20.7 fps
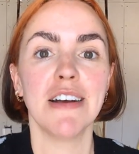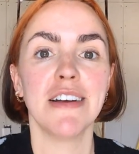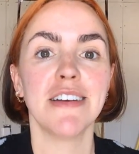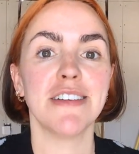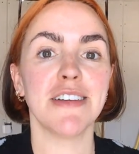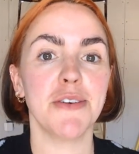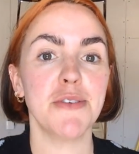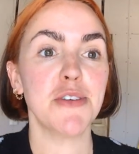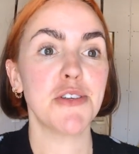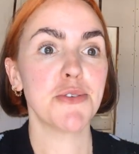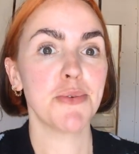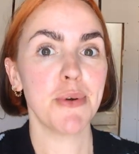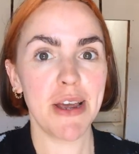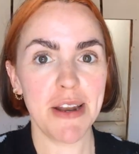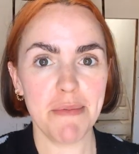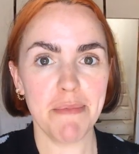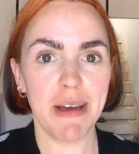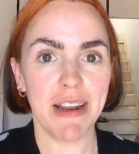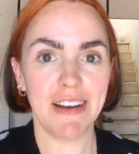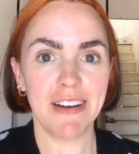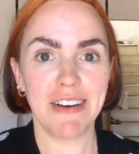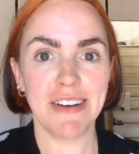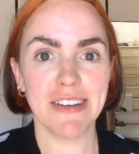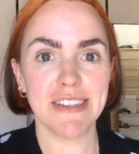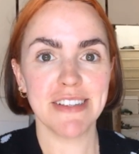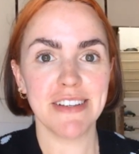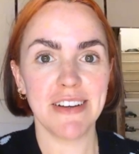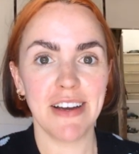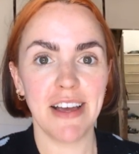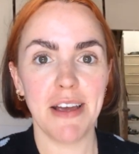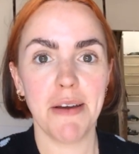So sweating in bed
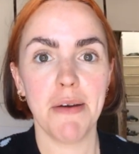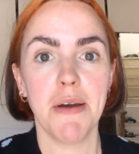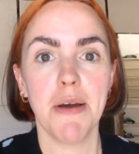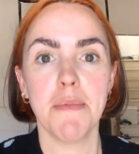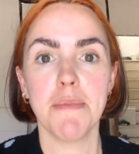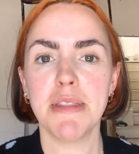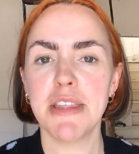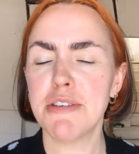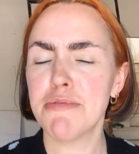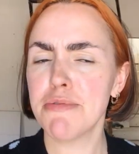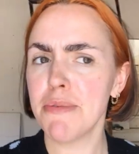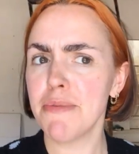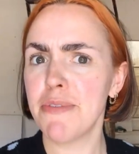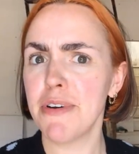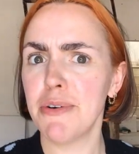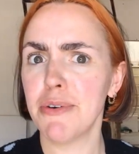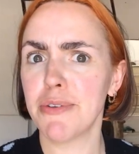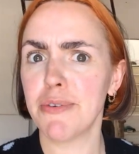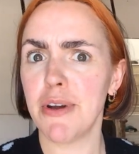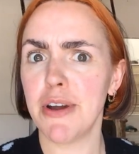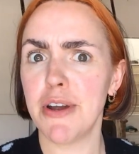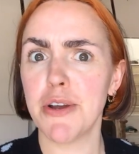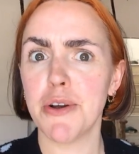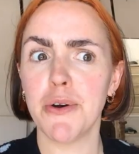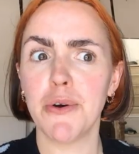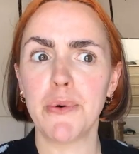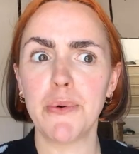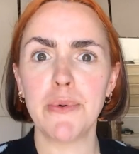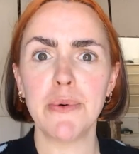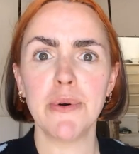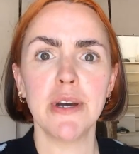last night, but this room feels very
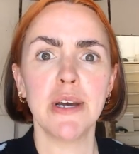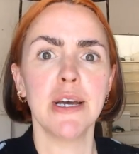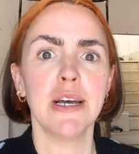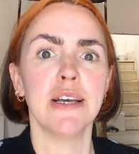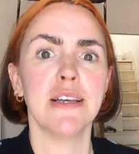cool.